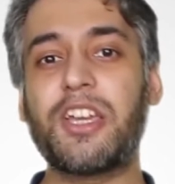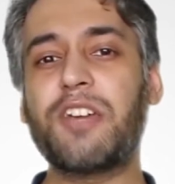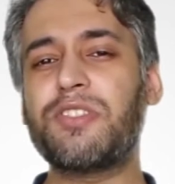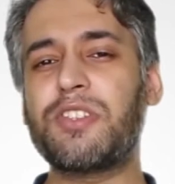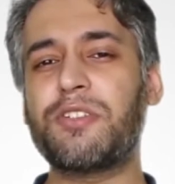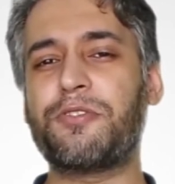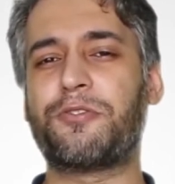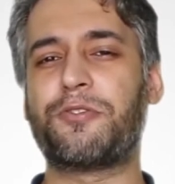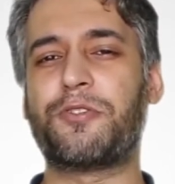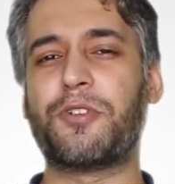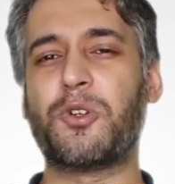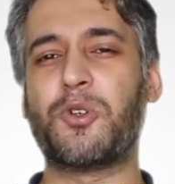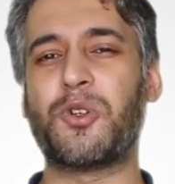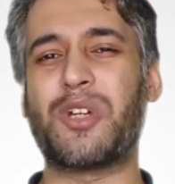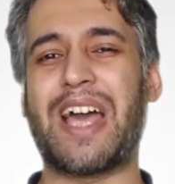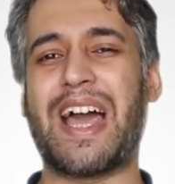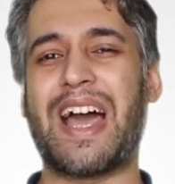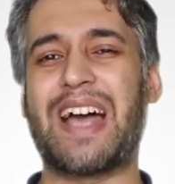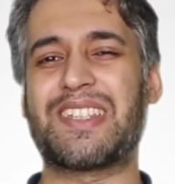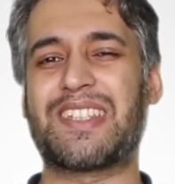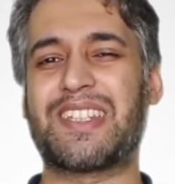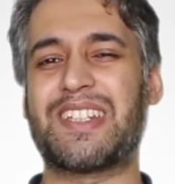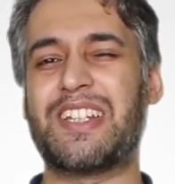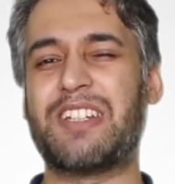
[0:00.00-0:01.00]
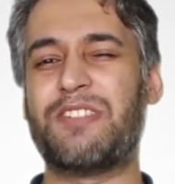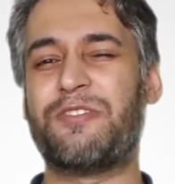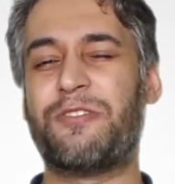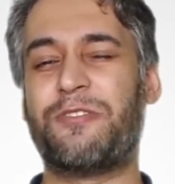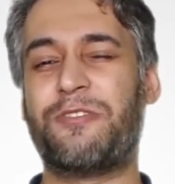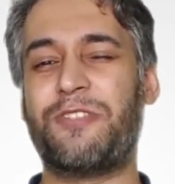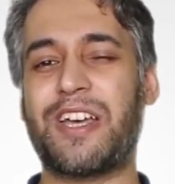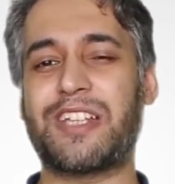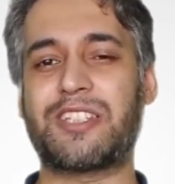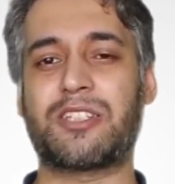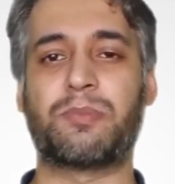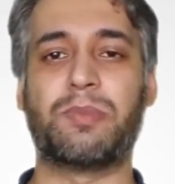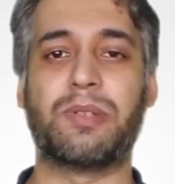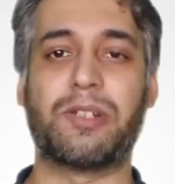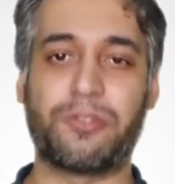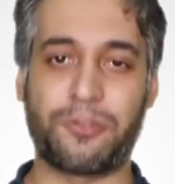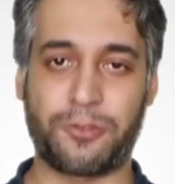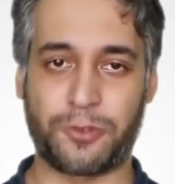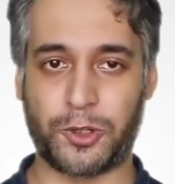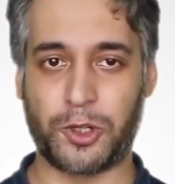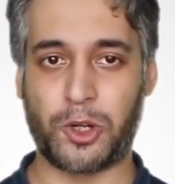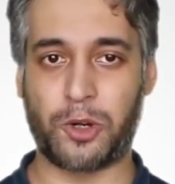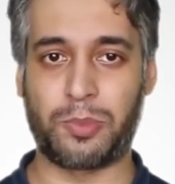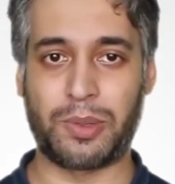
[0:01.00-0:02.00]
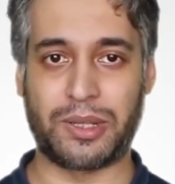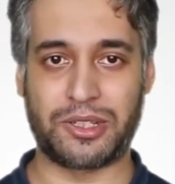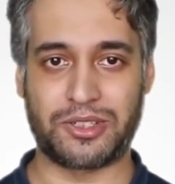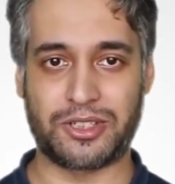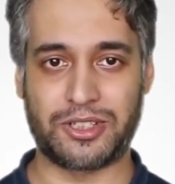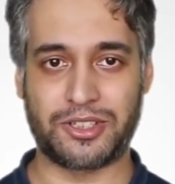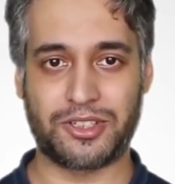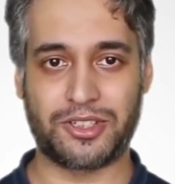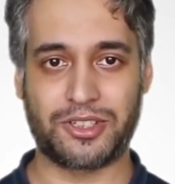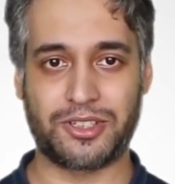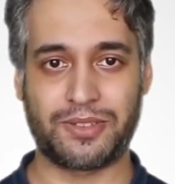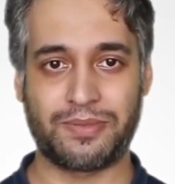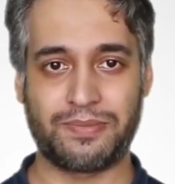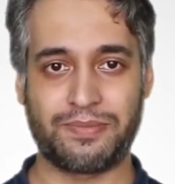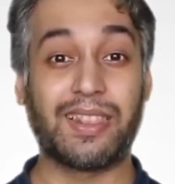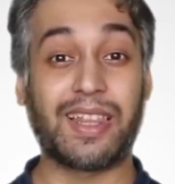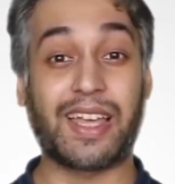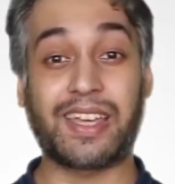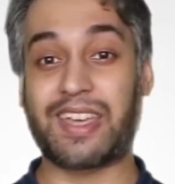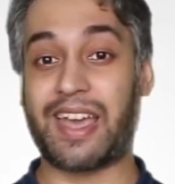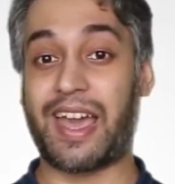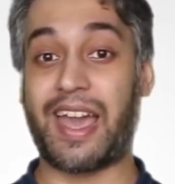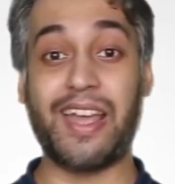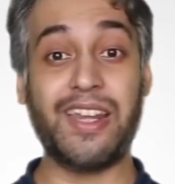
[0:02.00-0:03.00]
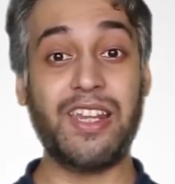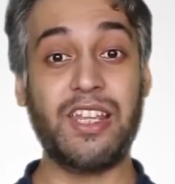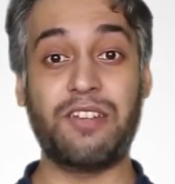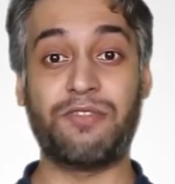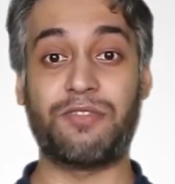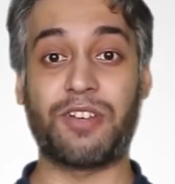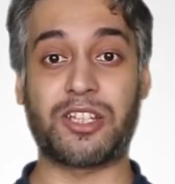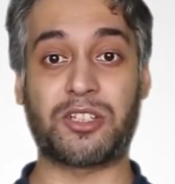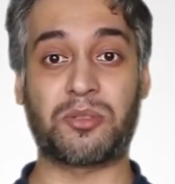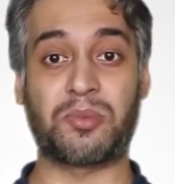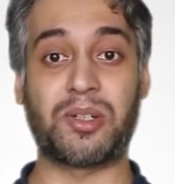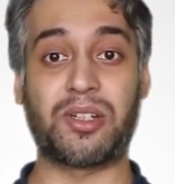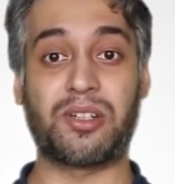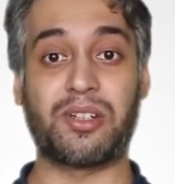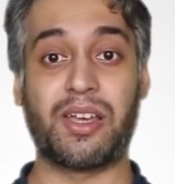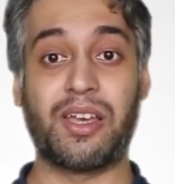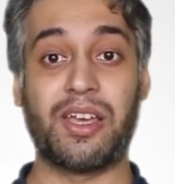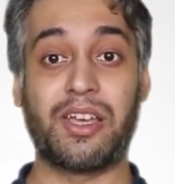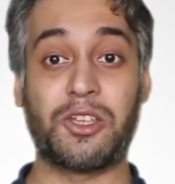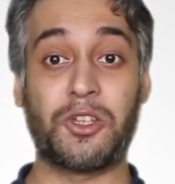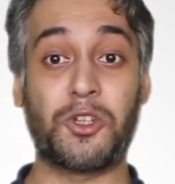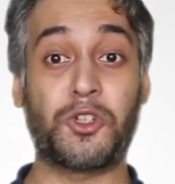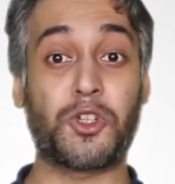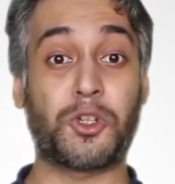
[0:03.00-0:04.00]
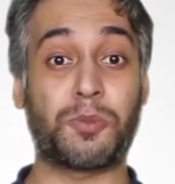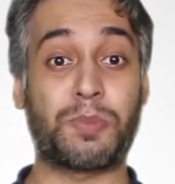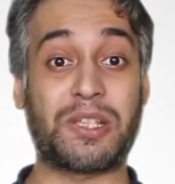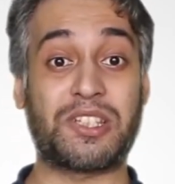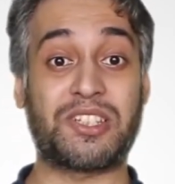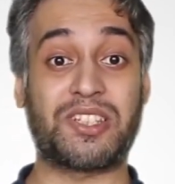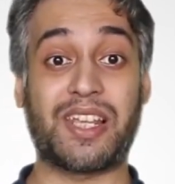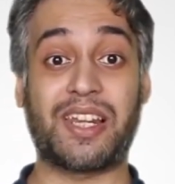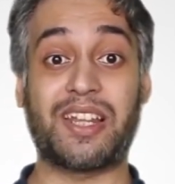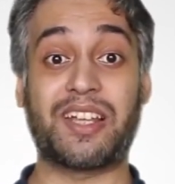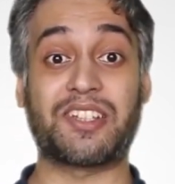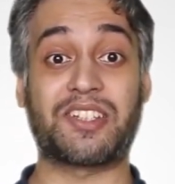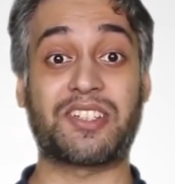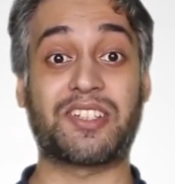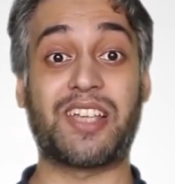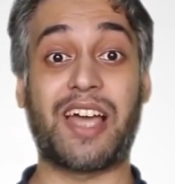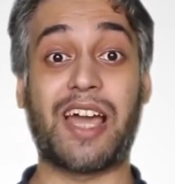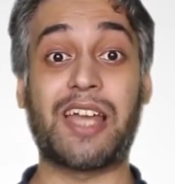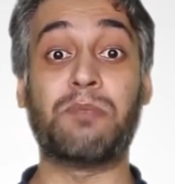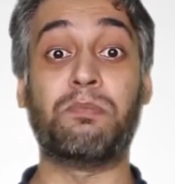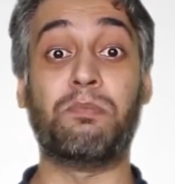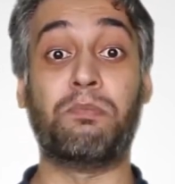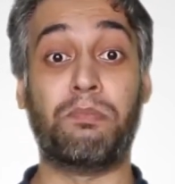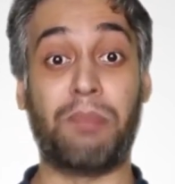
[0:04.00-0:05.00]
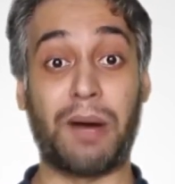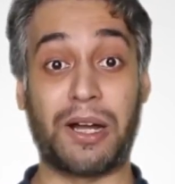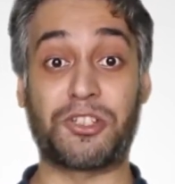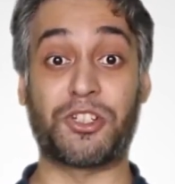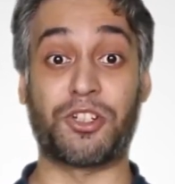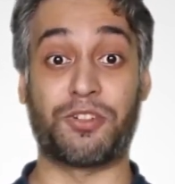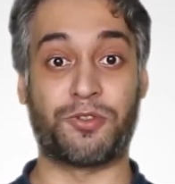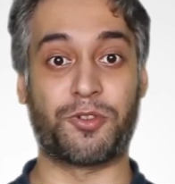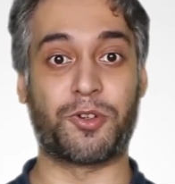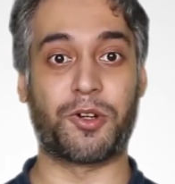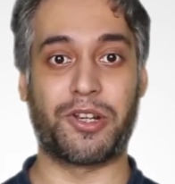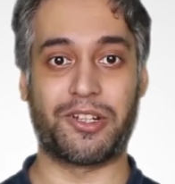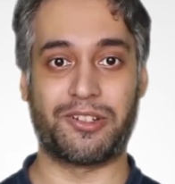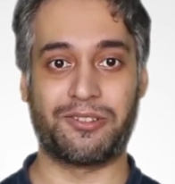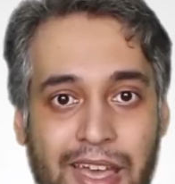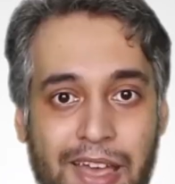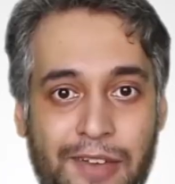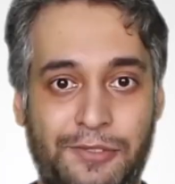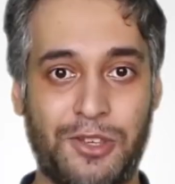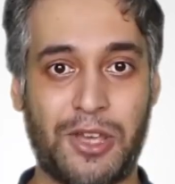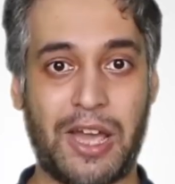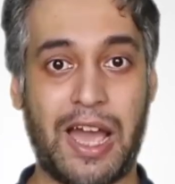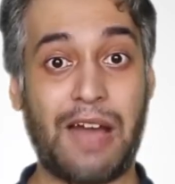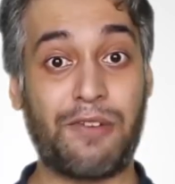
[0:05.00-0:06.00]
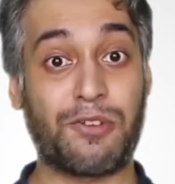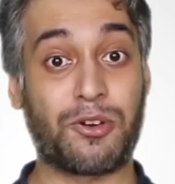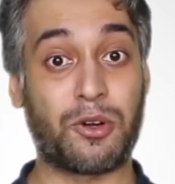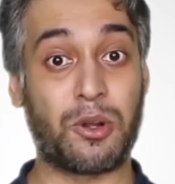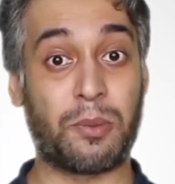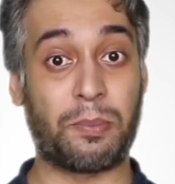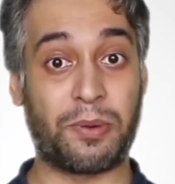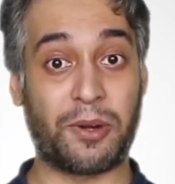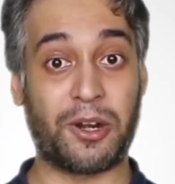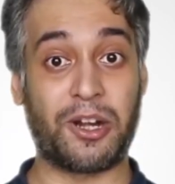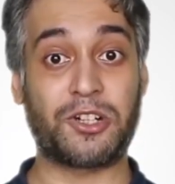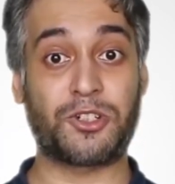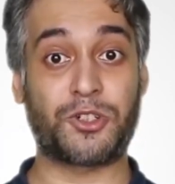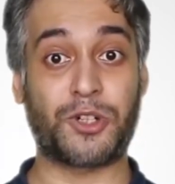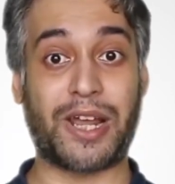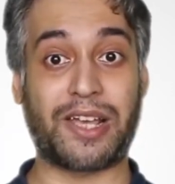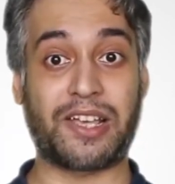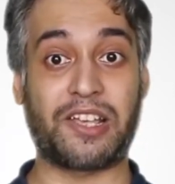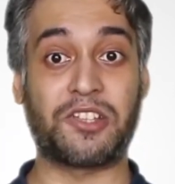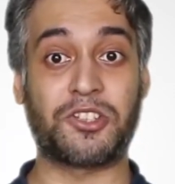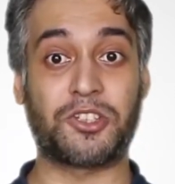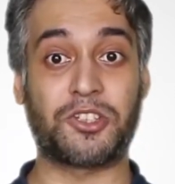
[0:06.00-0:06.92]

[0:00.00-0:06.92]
of the food as an investment for your business. Like any investment, you should be setting aside budget for it. If you have a repair tracking